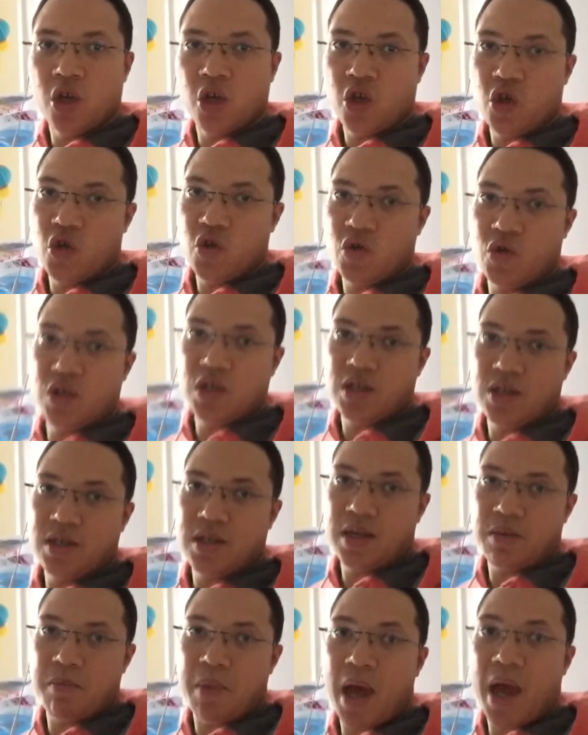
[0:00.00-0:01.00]
uses
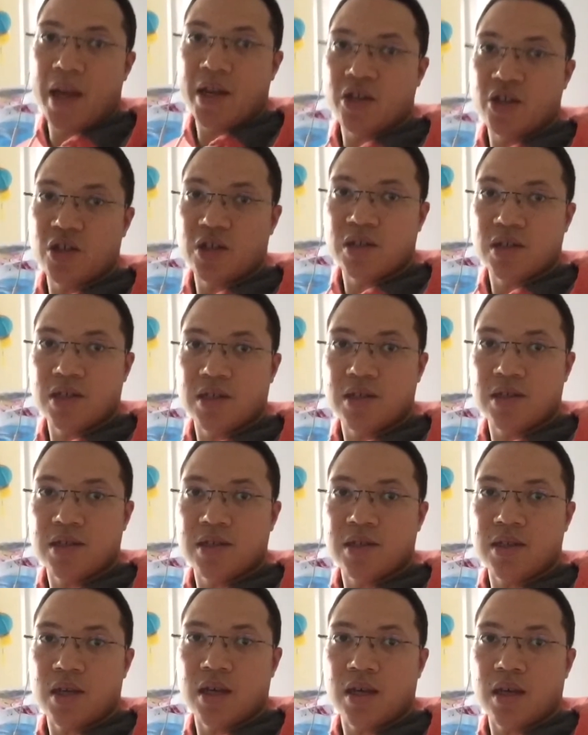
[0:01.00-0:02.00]
and manages
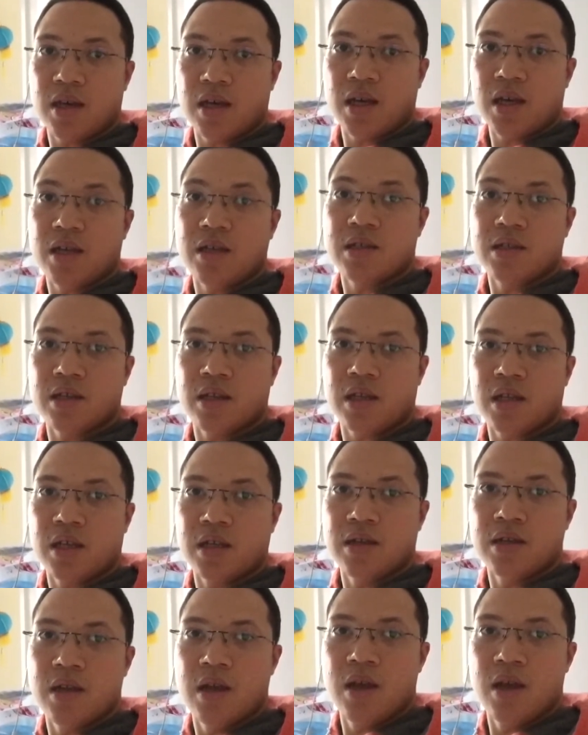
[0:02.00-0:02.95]
its insulin.